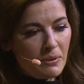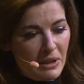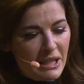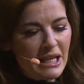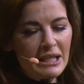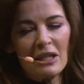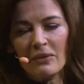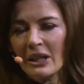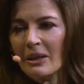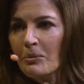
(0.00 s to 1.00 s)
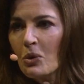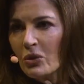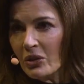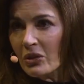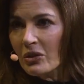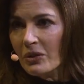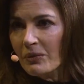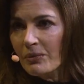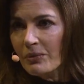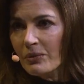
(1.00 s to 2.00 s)
Well, it says something important.
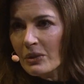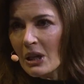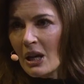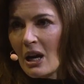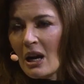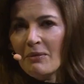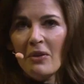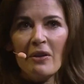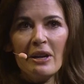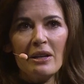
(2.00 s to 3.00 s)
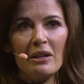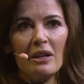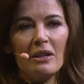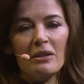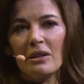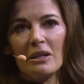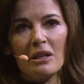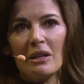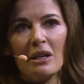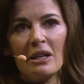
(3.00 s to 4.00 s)
And
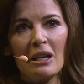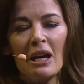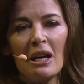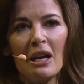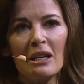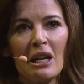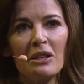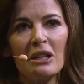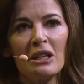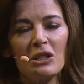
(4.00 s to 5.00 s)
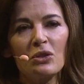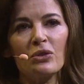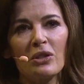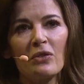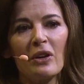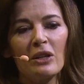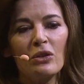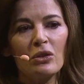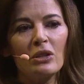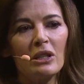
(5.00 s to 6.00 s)
I think it's also very
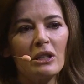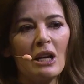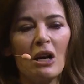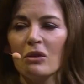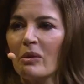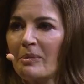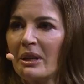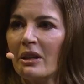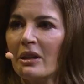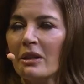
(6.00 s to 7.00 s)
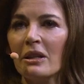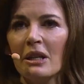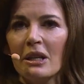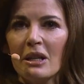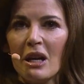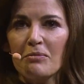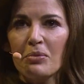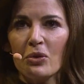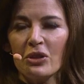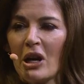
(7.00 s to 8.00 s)
good that young women are
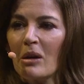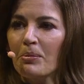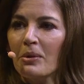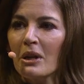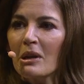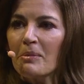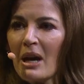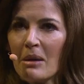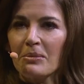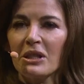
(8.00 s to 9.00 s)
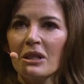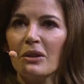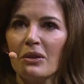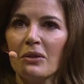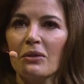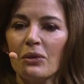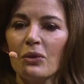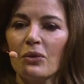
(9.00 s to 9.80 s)
brought up, perhaps to